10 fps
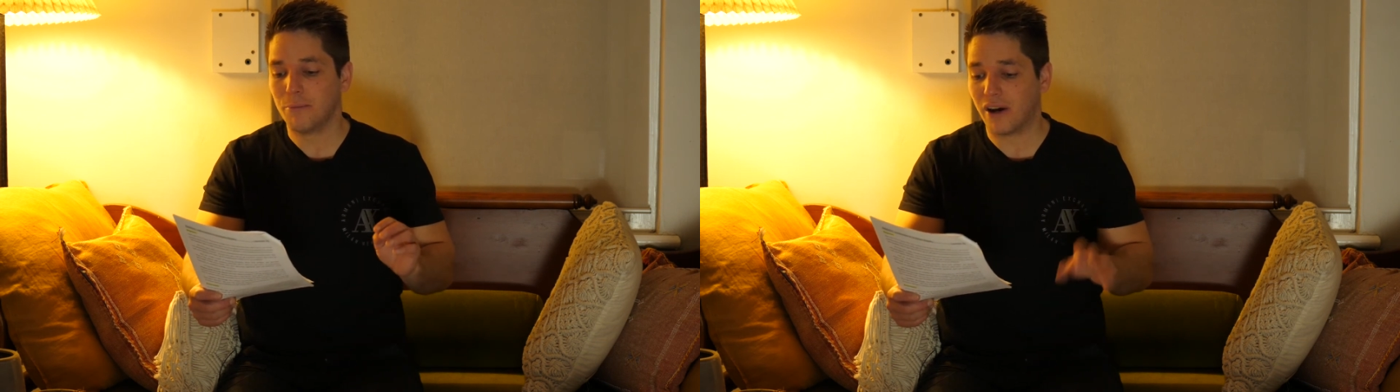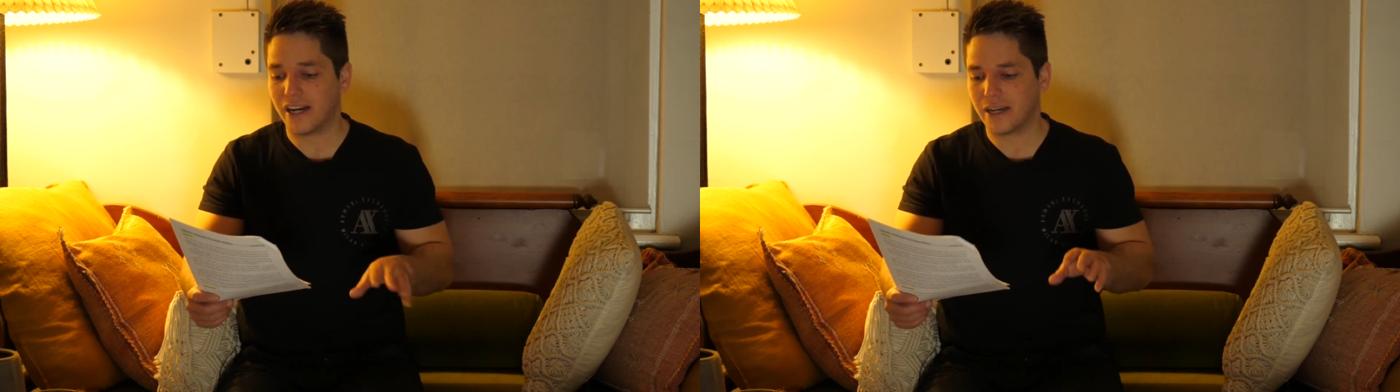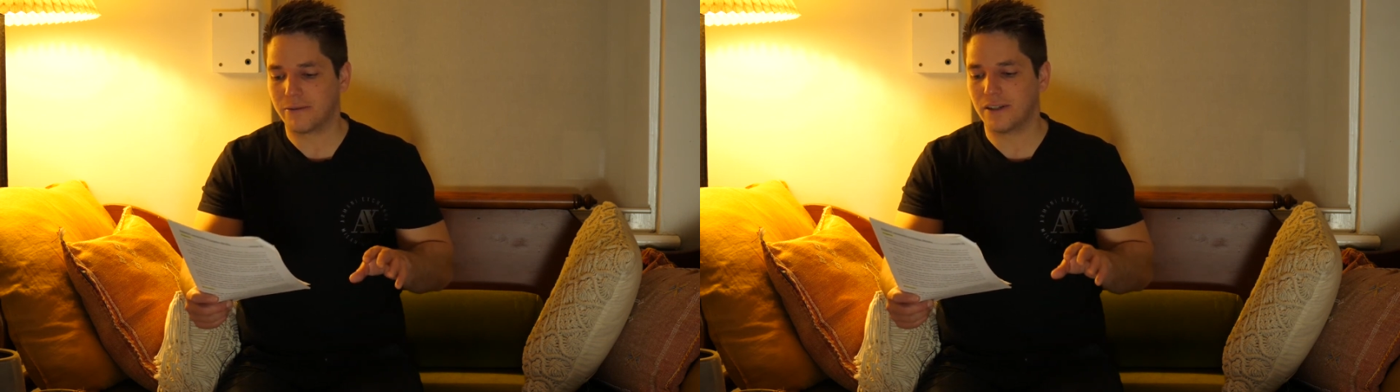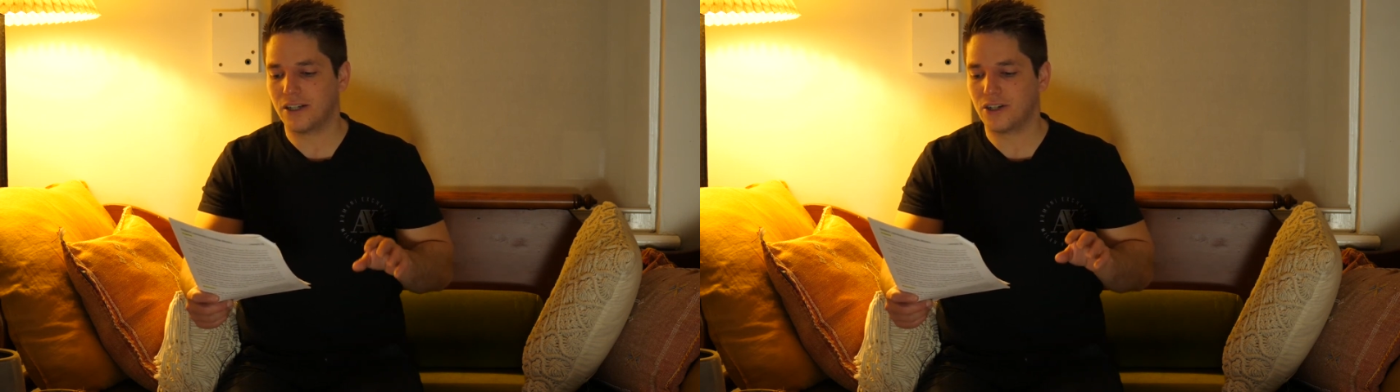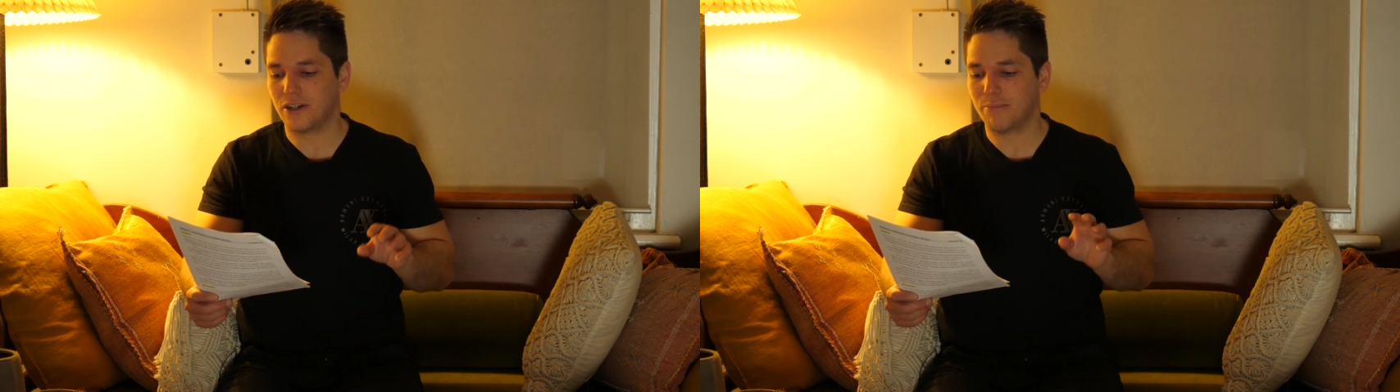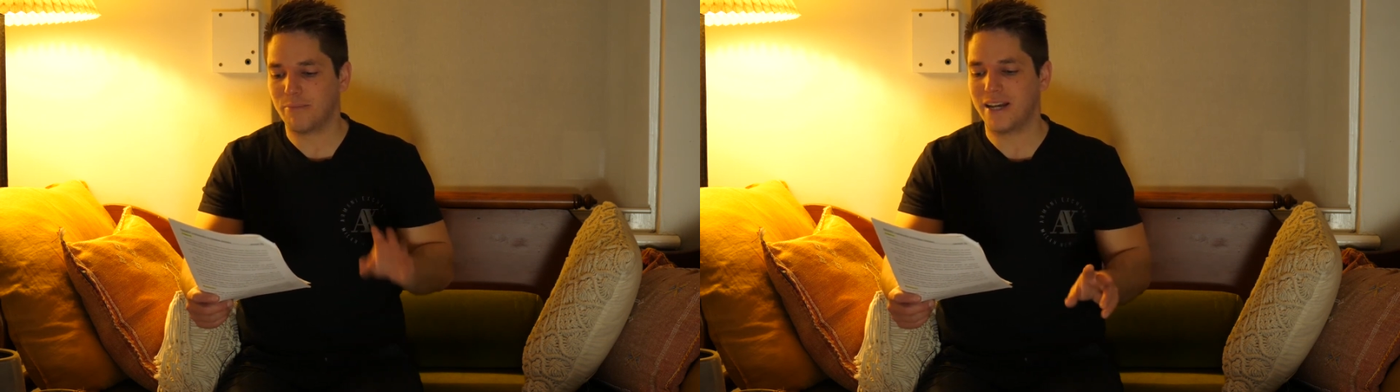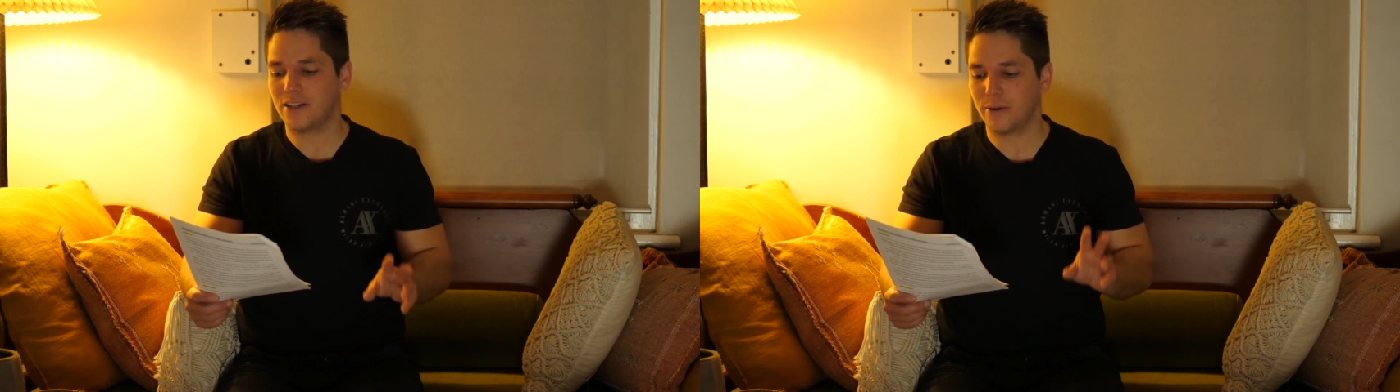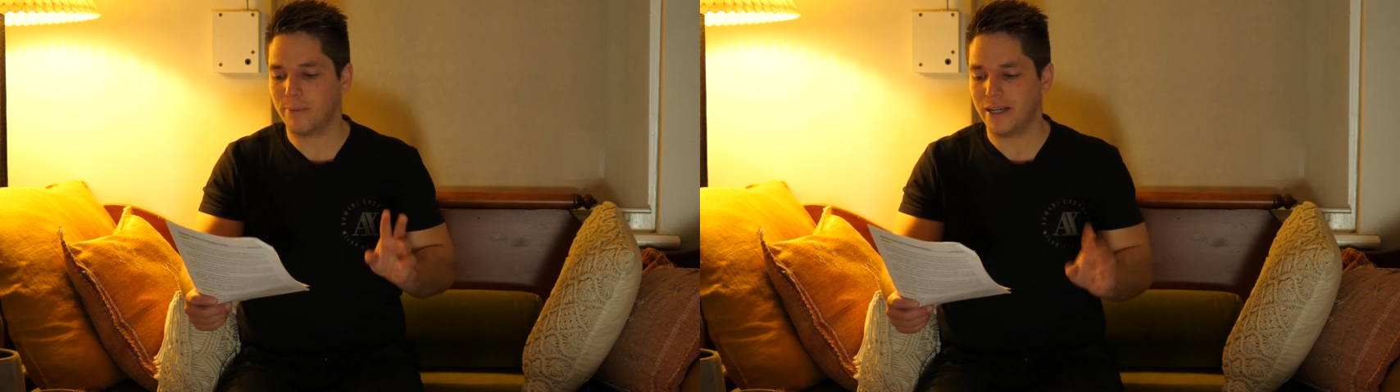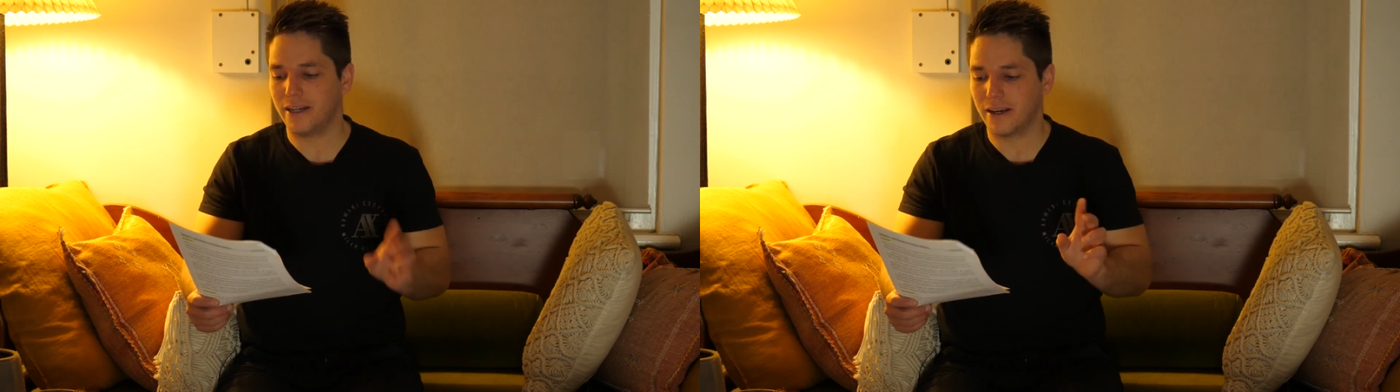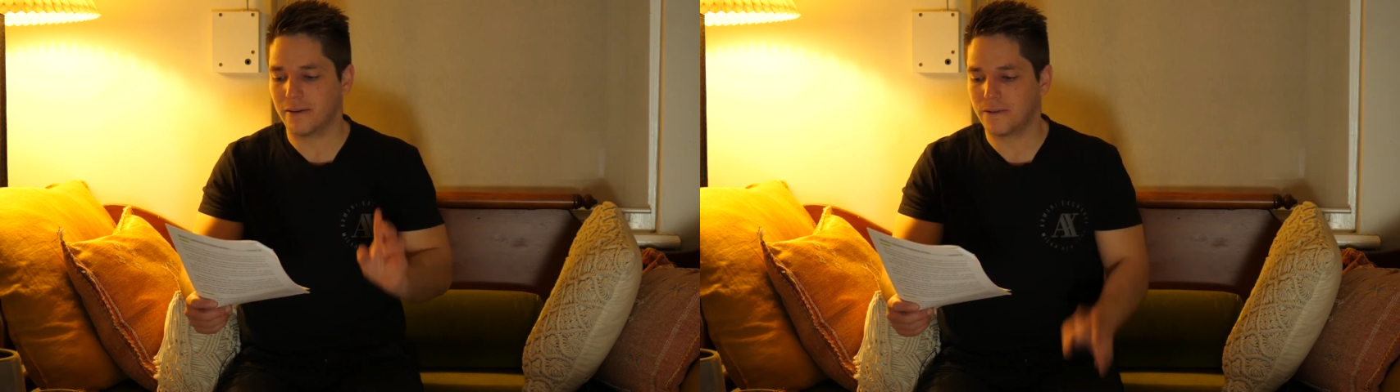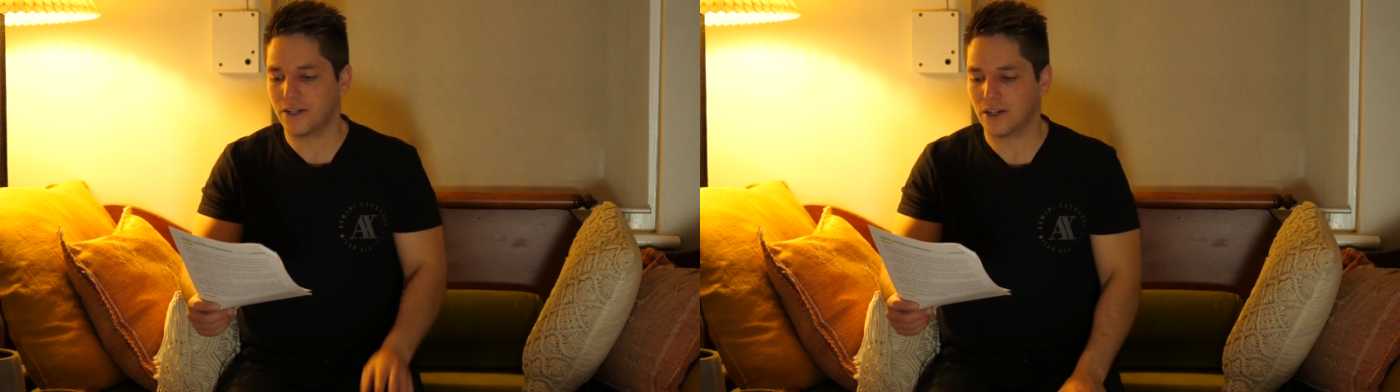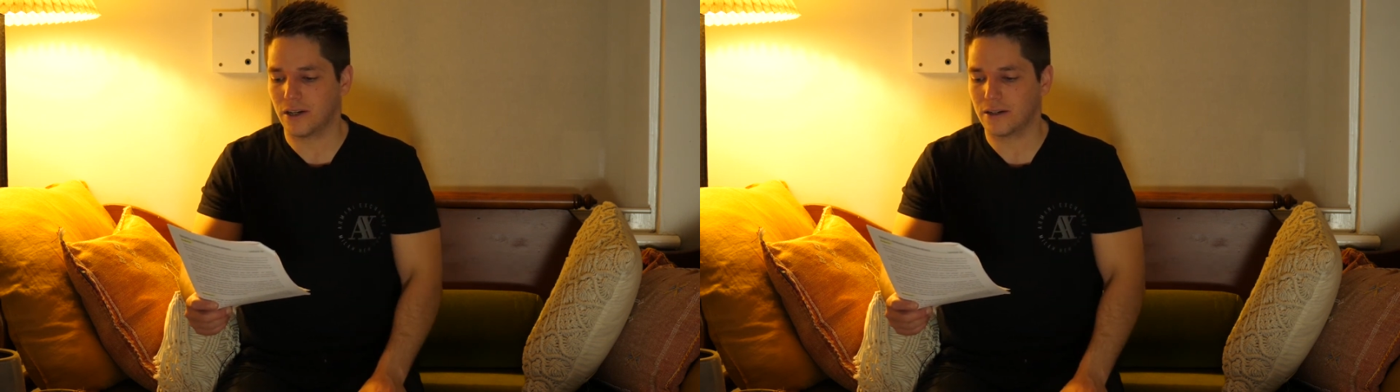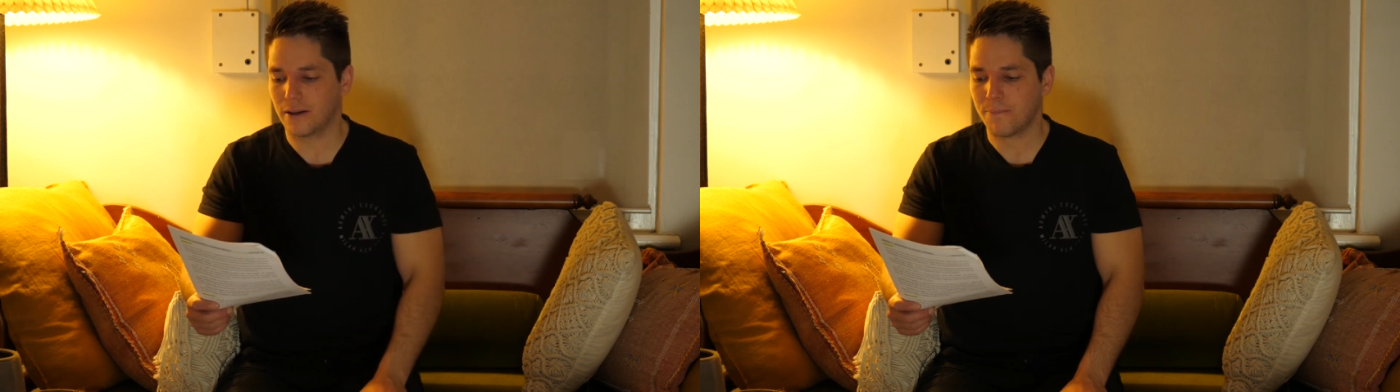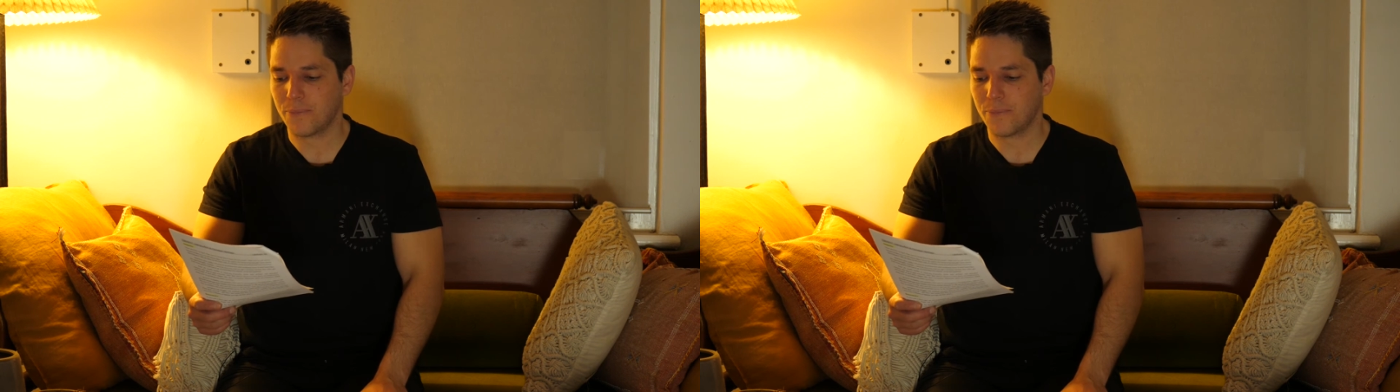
by definition, meant to be efficient.